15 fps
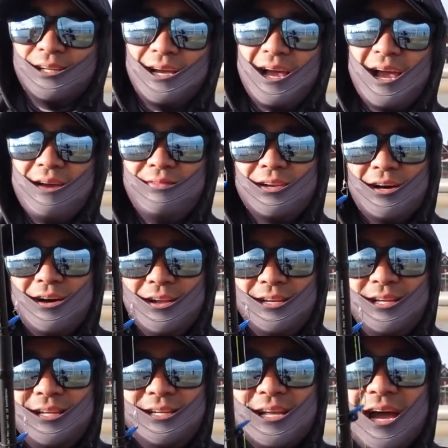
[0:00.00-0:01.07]
I have it on
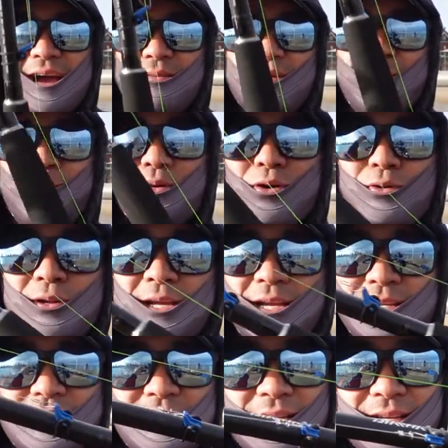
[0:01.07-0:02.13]
the Daiwa
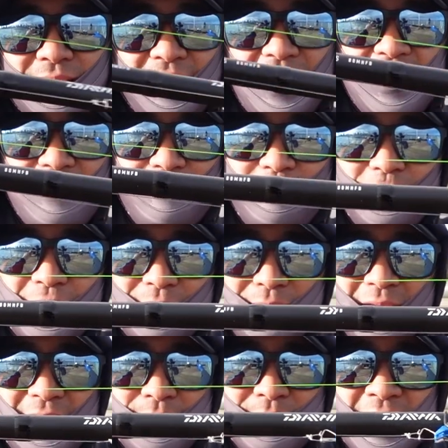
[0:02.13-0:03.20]
Proteus eight foot
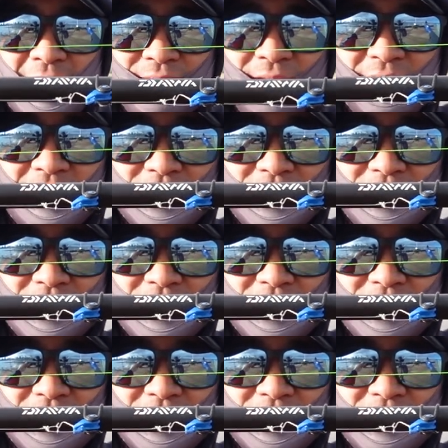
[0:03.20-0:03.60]
medium heavy.